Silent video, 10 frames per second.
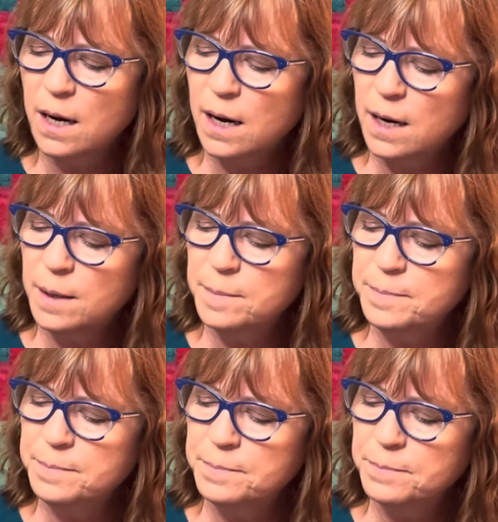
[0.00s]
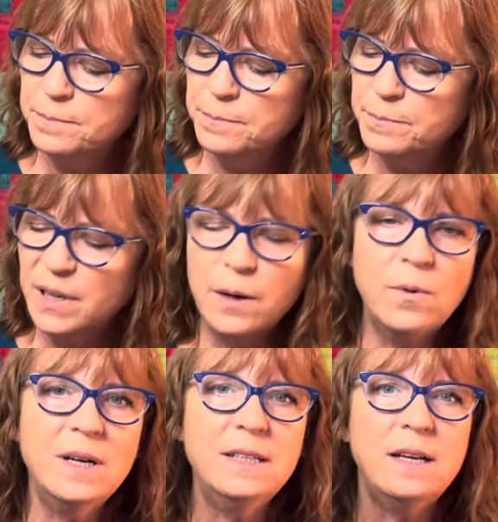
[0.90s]
Um, but I
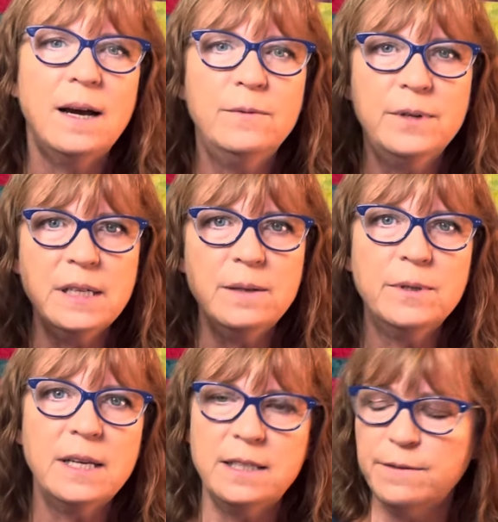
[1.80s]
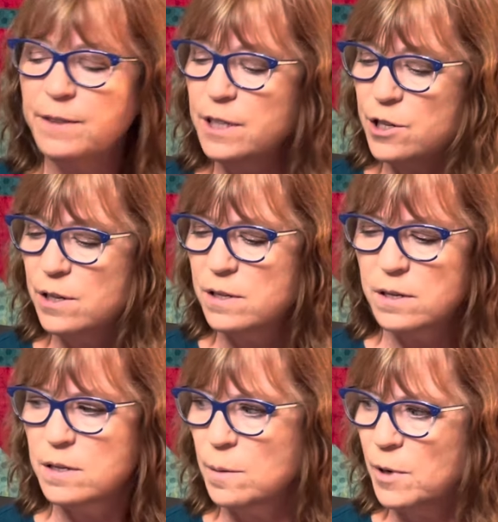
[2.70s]
wanted, I really would like to finish this
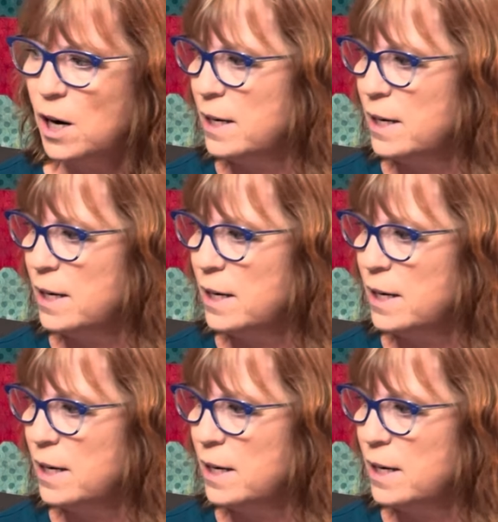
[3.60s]
this summer.